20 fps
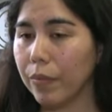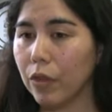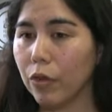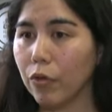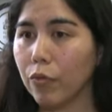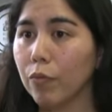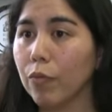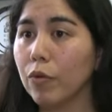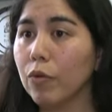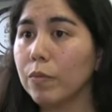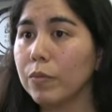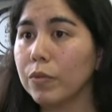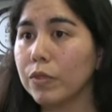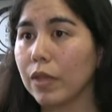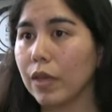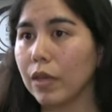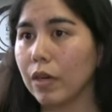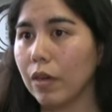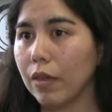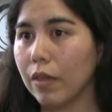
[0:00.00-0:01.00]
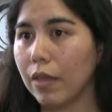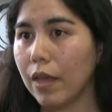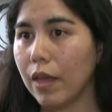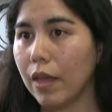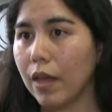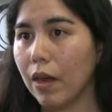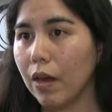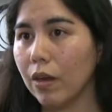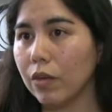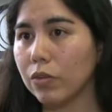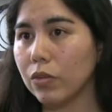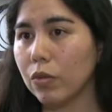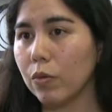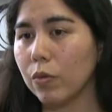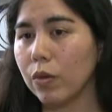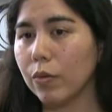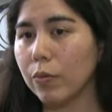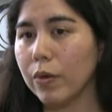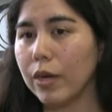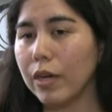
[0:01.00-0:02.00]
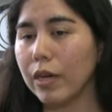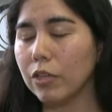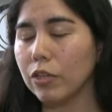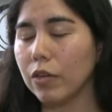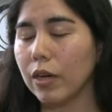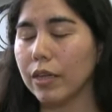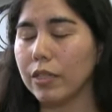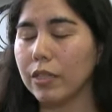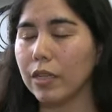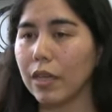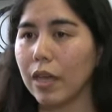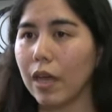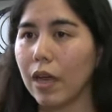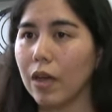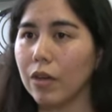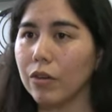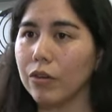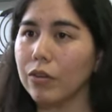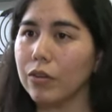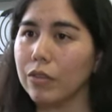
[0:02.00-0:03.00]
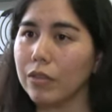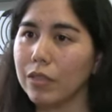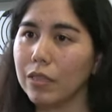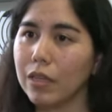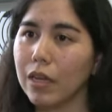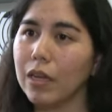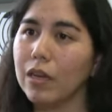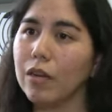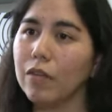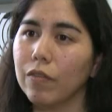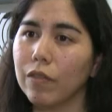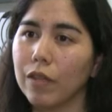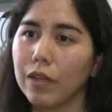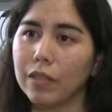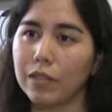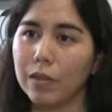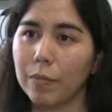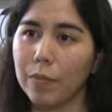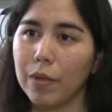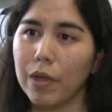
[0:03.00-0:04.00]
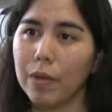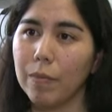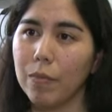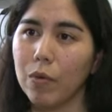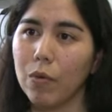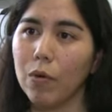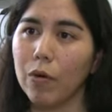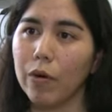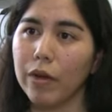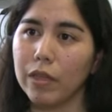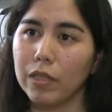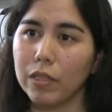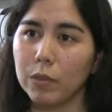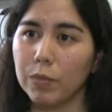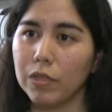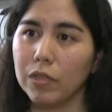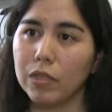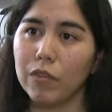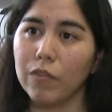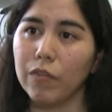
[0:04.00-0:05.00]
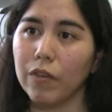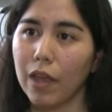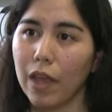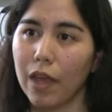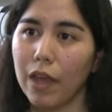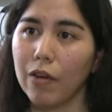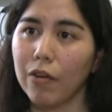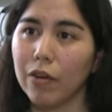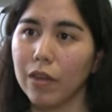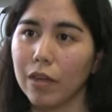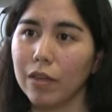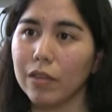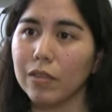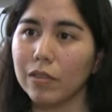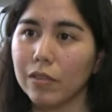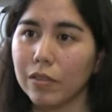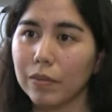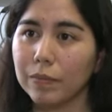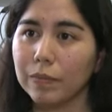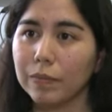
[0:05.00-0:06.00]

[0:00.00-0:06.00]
groups that are there. So we're really trying to get under the skin of things a bit more in specific areas.